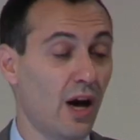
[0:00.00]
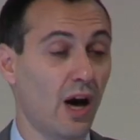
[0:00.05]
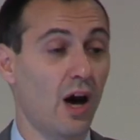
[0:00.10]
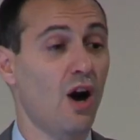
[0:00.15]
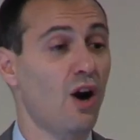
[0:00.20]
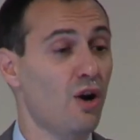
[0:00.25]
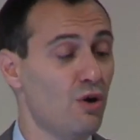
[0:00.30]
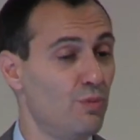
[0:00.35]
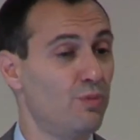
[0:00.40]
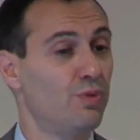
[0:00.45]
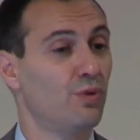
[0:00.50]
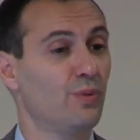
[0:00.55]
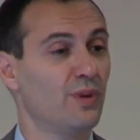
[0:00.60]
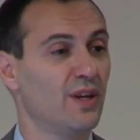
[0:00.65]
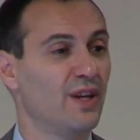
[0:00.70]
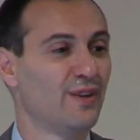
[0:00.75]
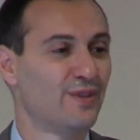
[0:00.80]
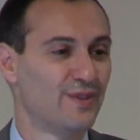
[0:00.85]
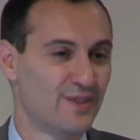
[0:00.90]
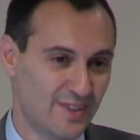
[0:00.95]
I hope,
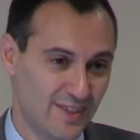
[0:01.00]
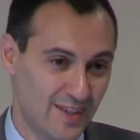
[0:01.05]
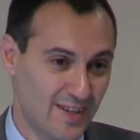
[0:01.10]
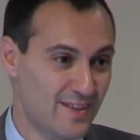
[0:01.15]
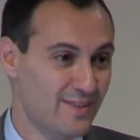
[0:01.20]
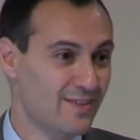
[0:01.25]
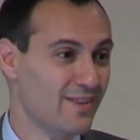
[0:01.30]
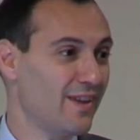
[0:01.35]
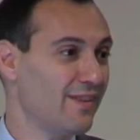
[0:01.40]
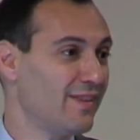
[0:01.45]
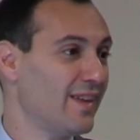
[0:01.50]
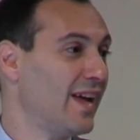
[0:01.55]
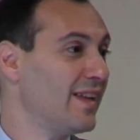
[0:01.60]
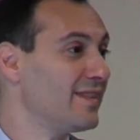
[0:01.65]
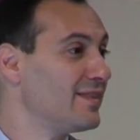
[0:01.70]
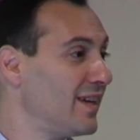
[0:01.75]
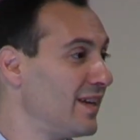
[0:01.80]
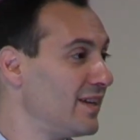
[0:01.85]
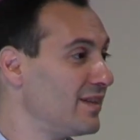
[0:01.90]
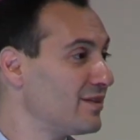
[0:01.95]
will have seen
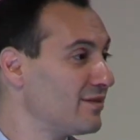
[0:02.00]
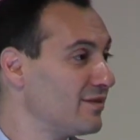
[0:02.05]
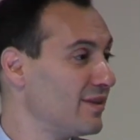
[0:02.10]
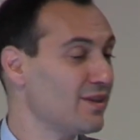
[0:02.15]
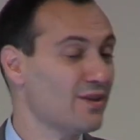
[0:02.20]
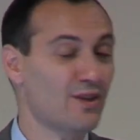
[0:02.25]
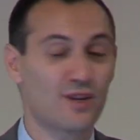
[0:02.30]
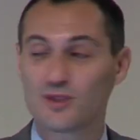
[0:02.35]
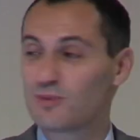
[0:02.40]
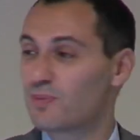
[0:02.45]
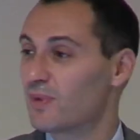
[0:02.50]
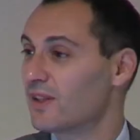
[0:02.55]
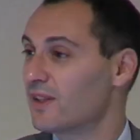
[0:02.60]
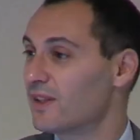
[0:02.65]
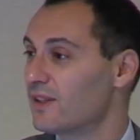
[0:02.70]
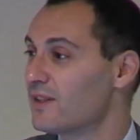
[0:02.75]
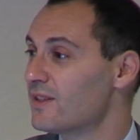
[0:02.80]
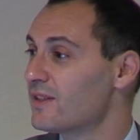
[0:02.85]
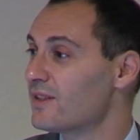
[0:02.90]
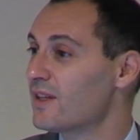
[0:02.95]
that data in
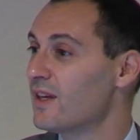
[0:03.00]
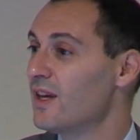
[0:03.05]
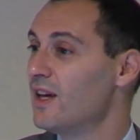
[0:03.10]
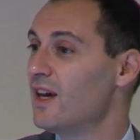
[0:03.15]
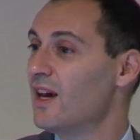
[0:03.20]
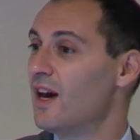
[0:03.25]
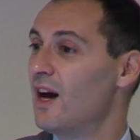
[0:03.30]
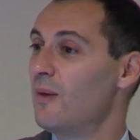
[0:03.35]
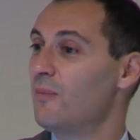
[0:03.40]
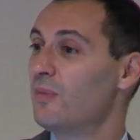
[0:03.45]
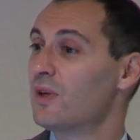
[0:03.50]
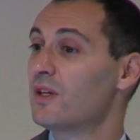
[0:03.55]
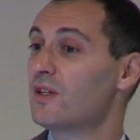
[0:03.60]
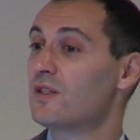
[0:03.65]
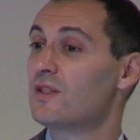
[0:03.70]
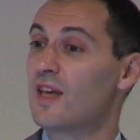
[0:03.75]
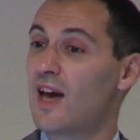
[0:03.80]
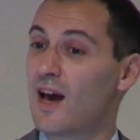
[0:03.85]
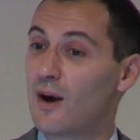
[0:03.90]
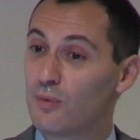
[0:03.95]
hospitals,
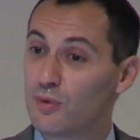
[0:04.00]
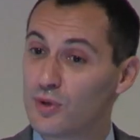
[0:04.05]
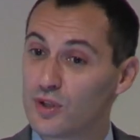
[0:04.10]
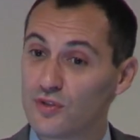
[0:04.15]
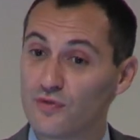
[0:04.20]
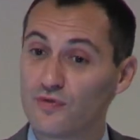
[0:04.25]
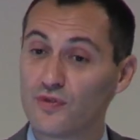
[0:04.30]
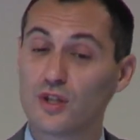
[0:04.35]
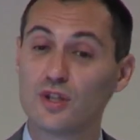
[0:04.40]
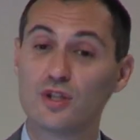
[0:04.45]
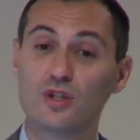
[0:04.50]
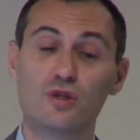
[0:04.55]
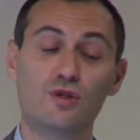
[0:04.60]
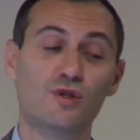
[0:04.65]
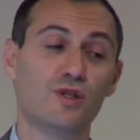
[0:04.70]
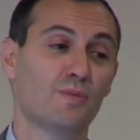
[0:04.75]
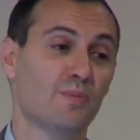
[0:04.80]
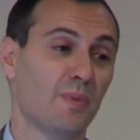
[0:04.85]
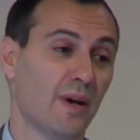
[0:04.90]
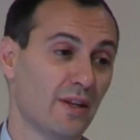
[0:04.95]
because that was for
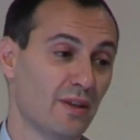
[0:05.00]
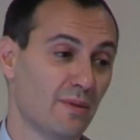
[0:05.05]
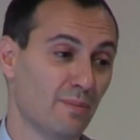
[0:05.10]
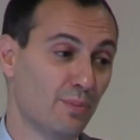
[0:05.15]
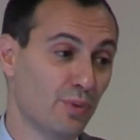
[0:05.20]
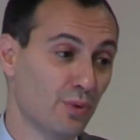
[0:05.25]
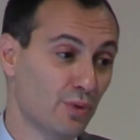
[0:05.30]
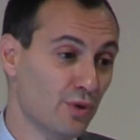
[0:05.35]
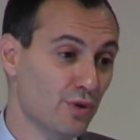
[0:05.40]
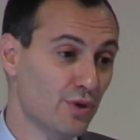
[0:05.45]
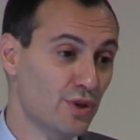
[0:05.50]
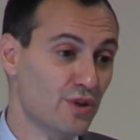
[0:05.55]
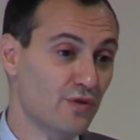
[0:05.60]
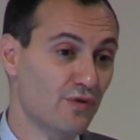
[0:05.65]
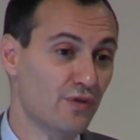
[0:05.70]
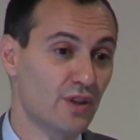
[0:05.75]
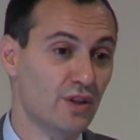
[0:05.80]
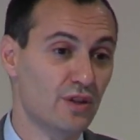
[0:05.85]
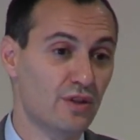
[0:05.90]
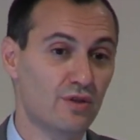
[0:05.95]
use by the boards,
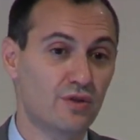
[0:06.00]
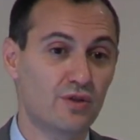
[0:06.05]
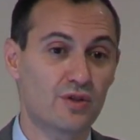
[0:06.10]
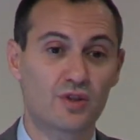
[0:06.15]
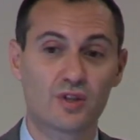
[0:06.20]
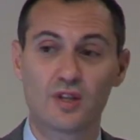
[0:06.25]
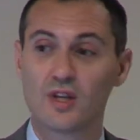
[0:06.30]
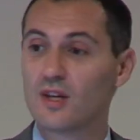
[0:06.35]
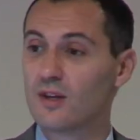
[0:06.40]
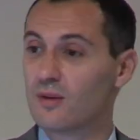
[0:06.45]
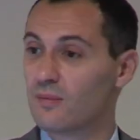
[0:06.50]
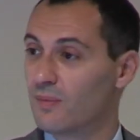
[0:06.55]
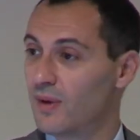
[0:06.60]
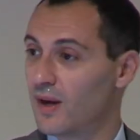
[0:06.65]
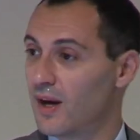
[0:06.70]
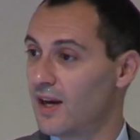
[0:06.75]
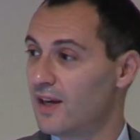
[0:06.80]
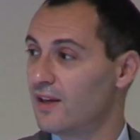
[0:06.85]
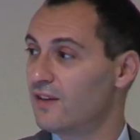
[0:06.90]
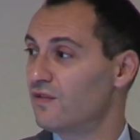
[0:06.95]
for use
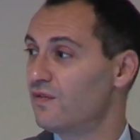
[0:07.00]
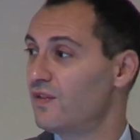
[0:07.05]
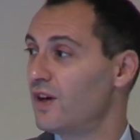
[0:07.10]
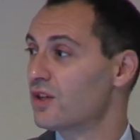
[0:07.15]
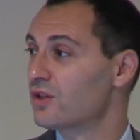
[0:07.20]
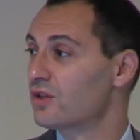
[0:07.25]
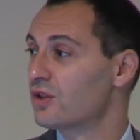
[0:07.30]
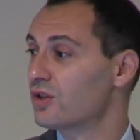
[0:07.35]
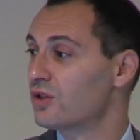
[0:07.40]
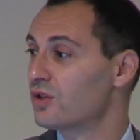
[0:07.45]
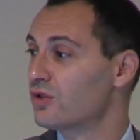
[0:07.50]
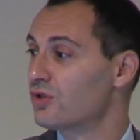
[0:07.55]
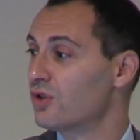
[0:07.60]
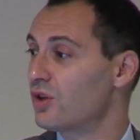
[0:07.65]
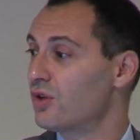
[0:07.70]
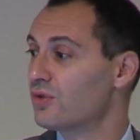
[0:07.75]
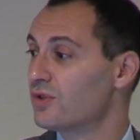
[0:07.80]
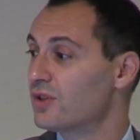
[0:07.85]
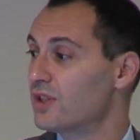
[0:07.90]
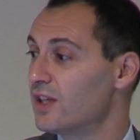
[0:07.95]
by infection
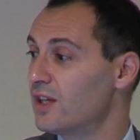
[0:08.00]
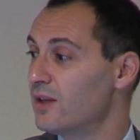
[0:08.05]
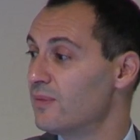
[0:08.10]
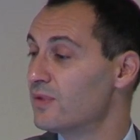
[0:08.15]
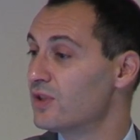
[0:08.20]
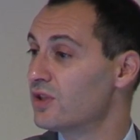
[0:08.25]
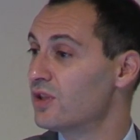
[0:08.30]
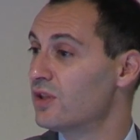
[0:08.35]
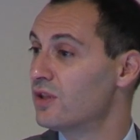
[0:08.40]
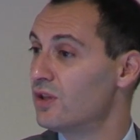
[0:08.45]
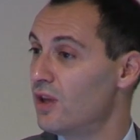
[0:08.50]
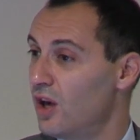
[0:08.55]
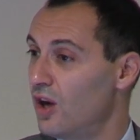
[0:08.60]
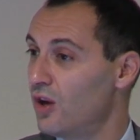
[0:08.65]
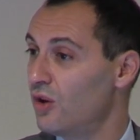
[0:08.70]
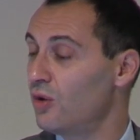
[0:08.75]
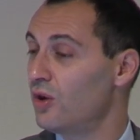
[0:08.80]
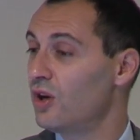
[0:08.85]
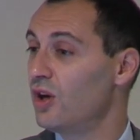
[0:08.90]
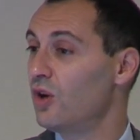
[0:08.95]
control teams to
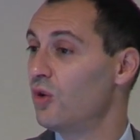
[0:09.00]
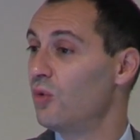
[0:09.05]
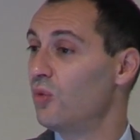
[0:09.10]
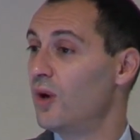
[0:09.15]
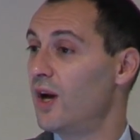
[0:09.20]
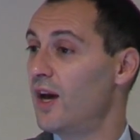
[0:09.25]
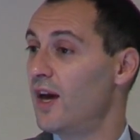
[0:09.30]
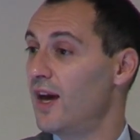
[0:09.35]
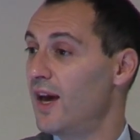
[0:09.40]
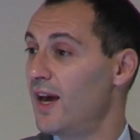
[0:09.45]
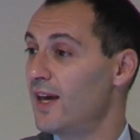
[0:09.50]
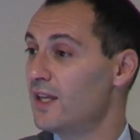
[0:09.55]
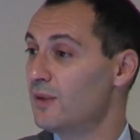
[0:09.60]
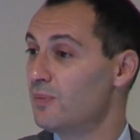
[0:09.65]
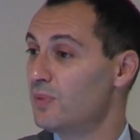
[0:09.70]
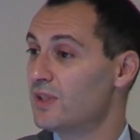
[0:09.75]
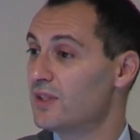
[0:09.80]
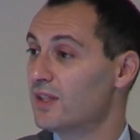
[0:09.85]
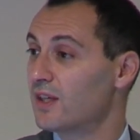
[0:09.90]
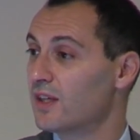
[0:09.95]
know where any
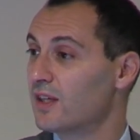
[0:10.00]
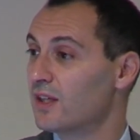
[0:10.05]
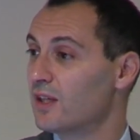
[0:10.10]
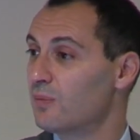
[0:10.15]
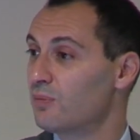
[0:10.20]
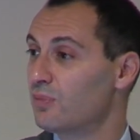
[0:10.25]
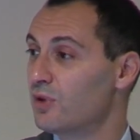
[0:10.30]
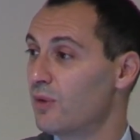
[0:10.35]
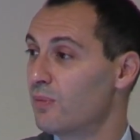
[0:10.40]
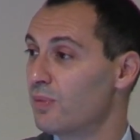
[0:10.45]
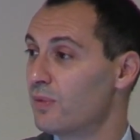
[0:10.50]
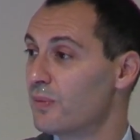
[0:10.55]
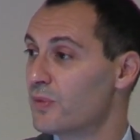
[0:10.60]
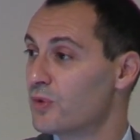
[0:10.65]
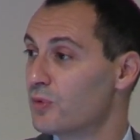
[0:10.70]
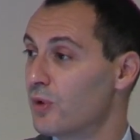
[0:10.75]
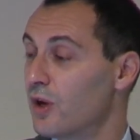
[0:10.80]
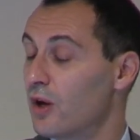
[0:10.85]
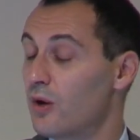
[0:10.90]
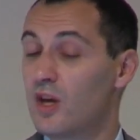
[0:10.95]
particular
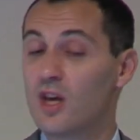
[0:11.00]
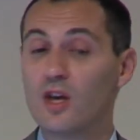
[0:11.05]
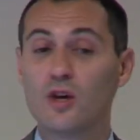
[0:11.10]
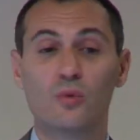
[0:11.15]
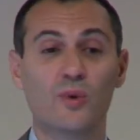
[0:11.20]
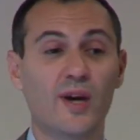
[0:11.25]
problems were.